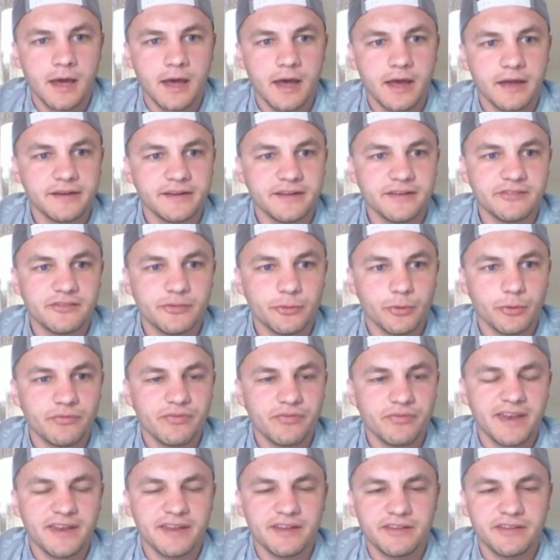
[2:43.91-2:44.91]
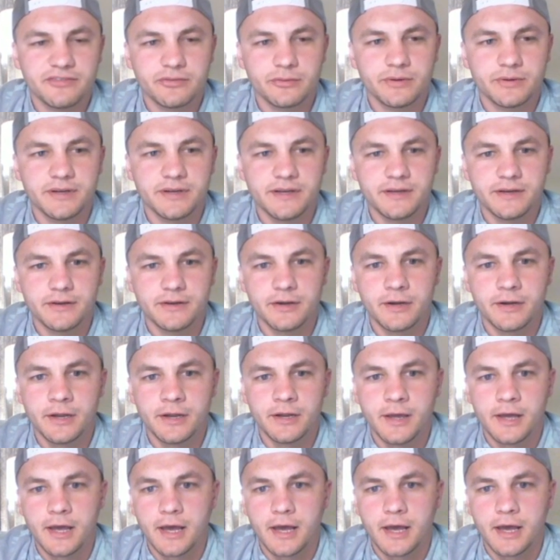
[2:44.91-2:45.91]
Get into event history here.
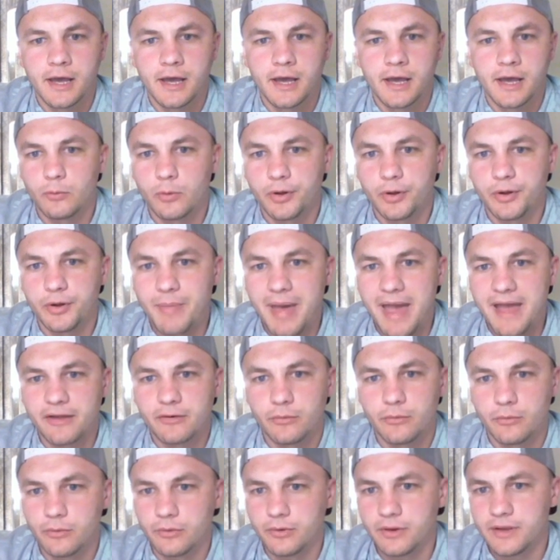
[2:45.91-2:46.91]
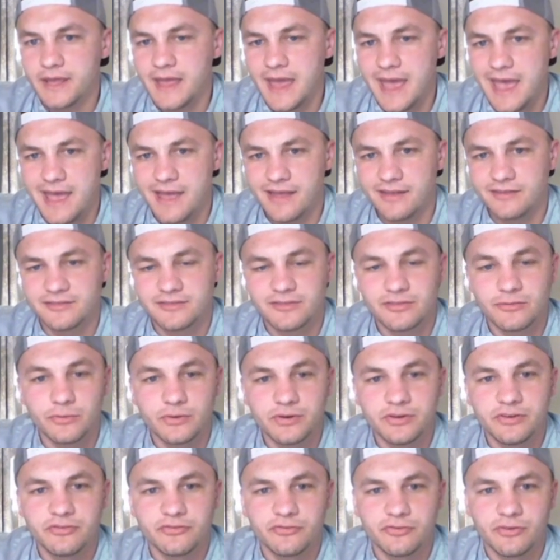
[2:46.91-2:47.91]
Rory McIlroy has
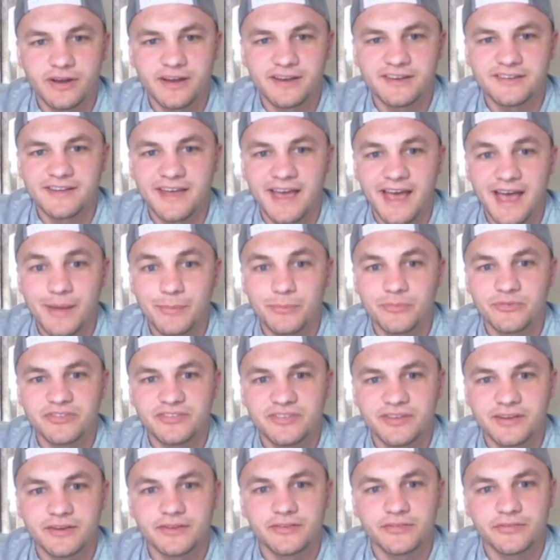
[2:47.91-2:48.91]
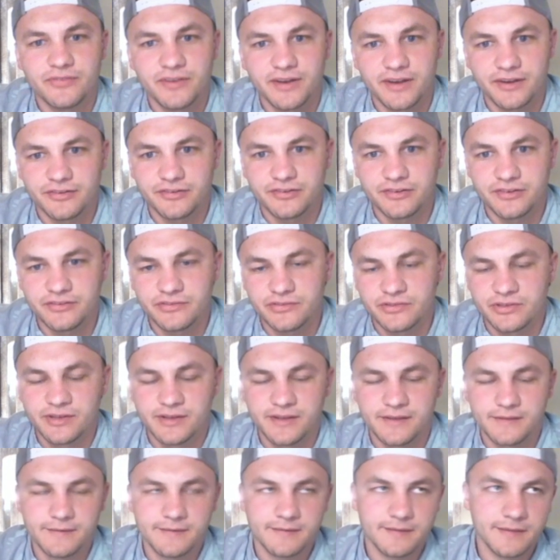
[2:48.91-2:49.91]
3 straight top 6 finishes,
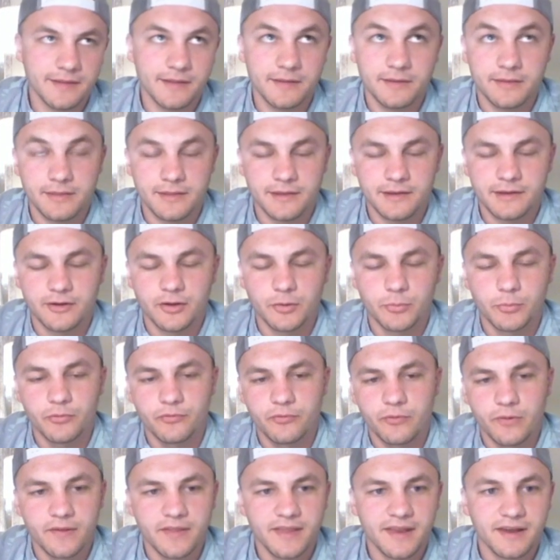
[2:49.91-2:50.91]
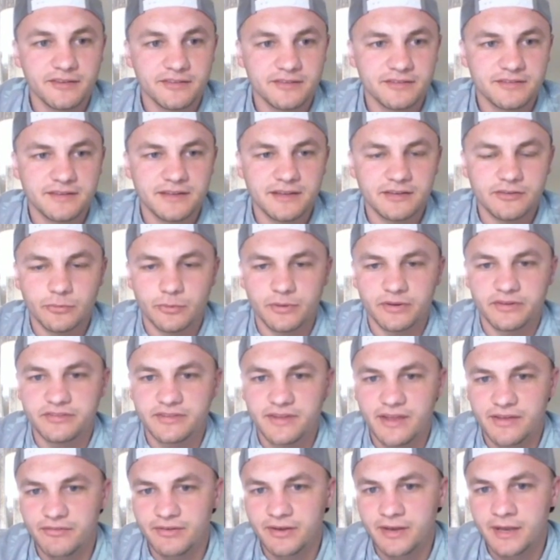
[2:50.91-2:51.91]
and then the year before that was
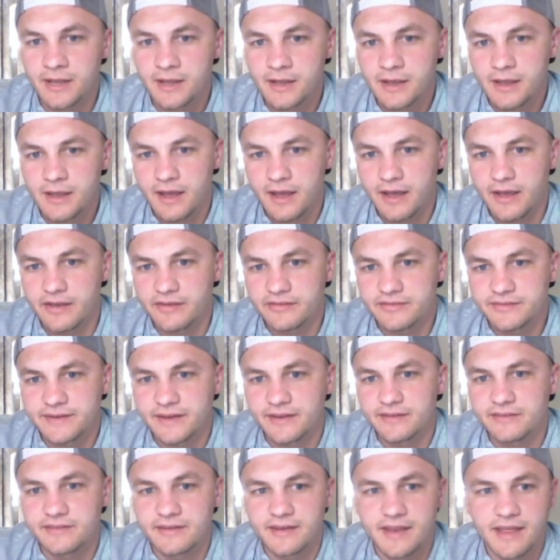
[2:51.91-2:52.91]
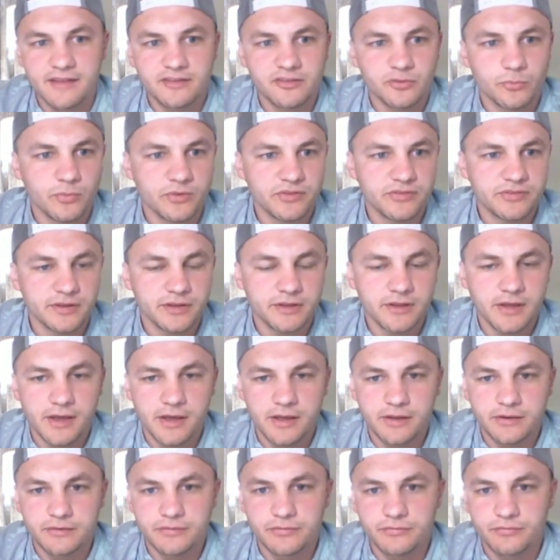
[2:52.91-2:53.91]
T27. Stenson hasn't missed a
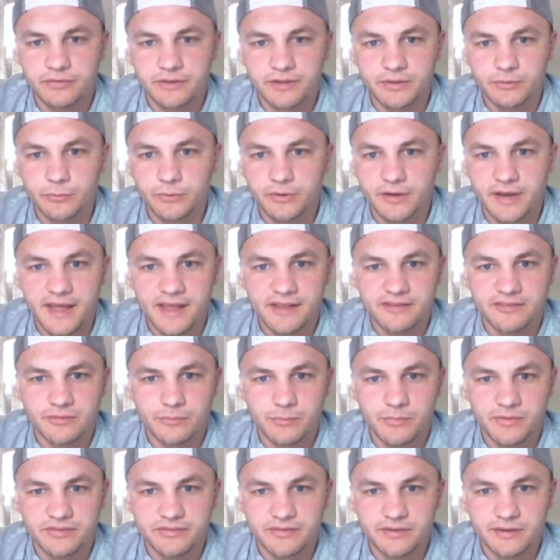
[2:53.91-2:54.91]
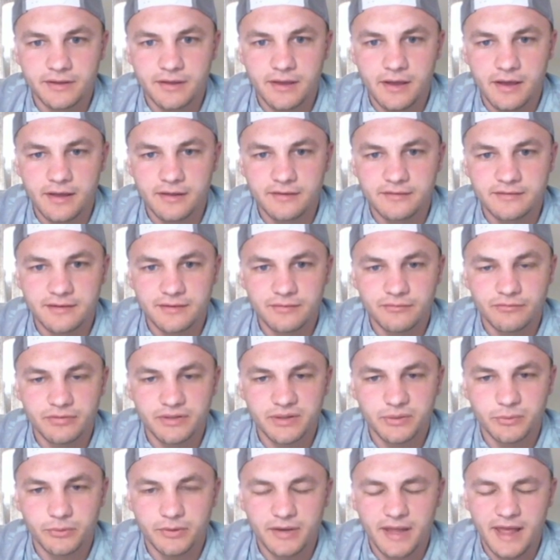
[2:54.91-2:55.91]
cut, Fleetwood hasn't missed a cut, and
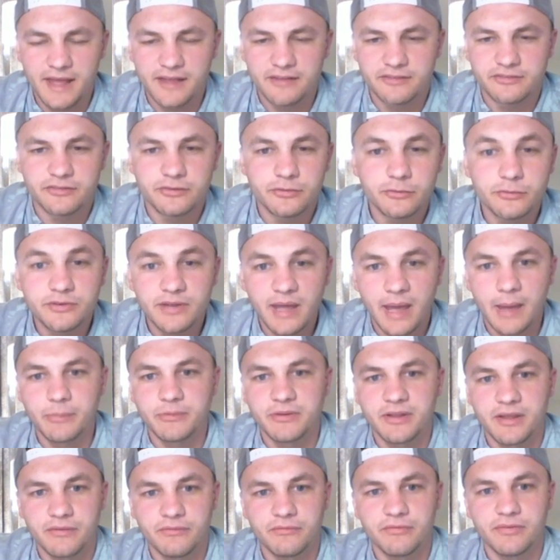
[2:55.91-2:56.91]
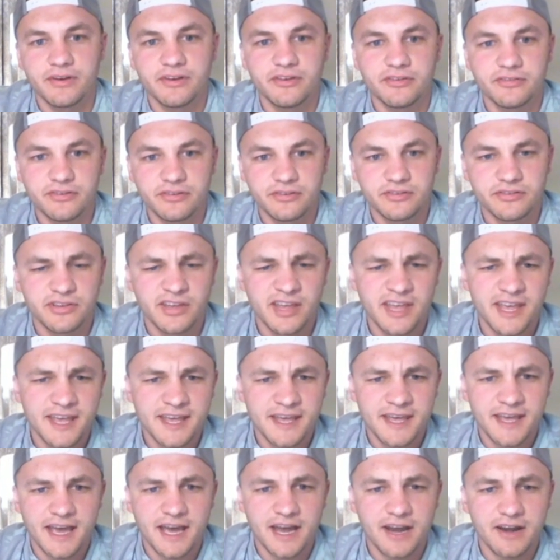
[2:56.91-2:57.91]
Fleetwood has 2 top 10 finishes
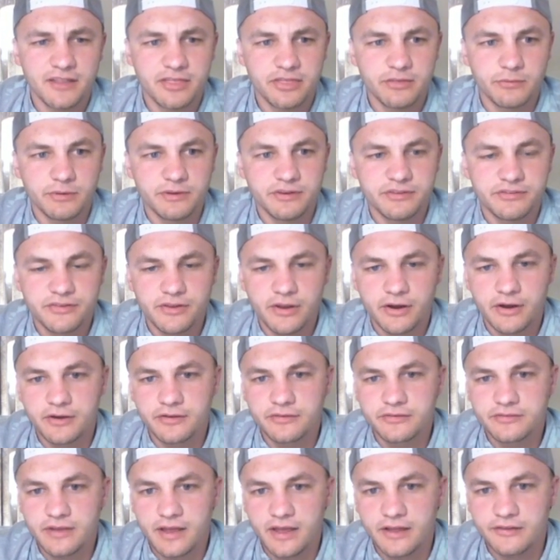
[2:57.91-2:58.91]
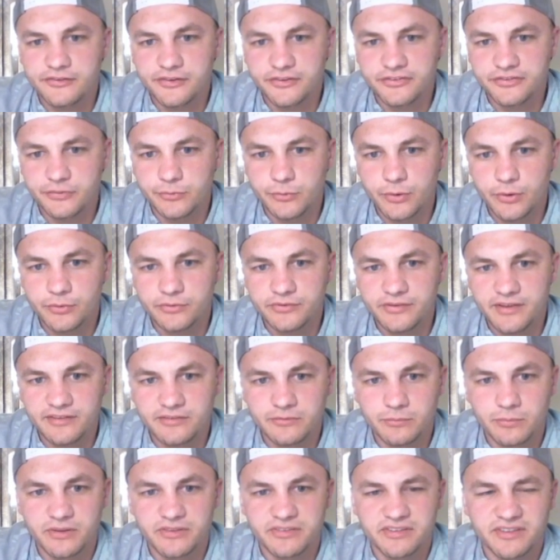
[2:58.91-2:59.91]
out of 3 starts. Justin Rose
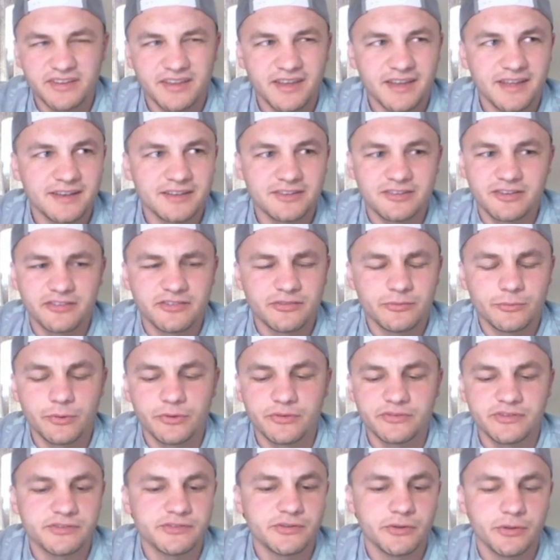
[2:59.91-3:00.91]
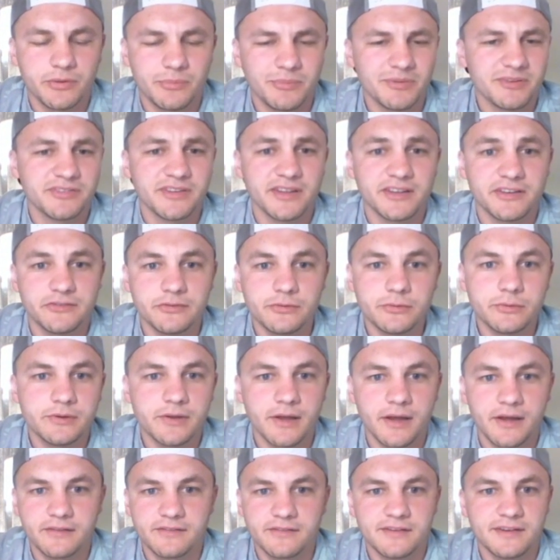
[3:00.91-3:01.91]
hasn't missed a cut. Justin Rose has only missed like 2
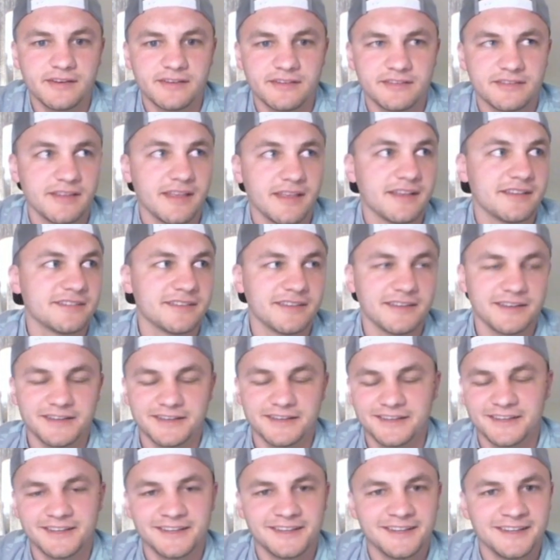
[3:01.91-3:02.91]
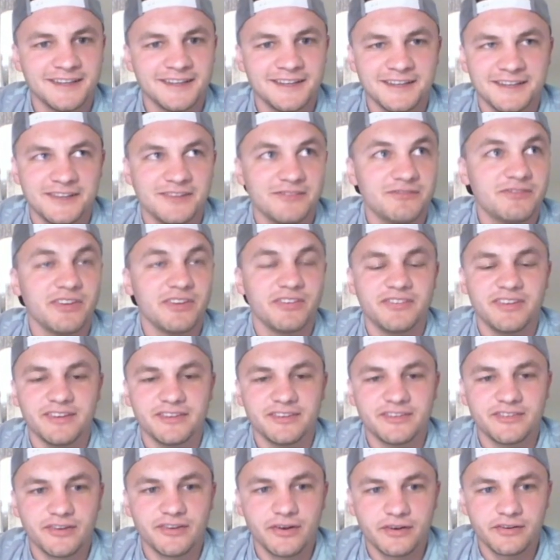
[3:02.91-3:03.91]
cuts in his last like
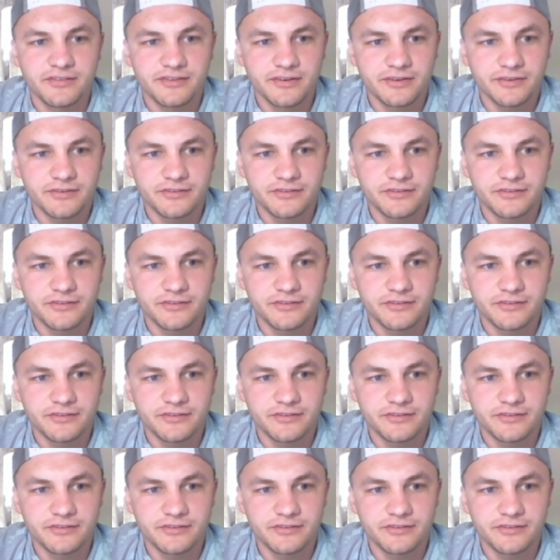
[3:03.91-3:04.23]
15 starts here,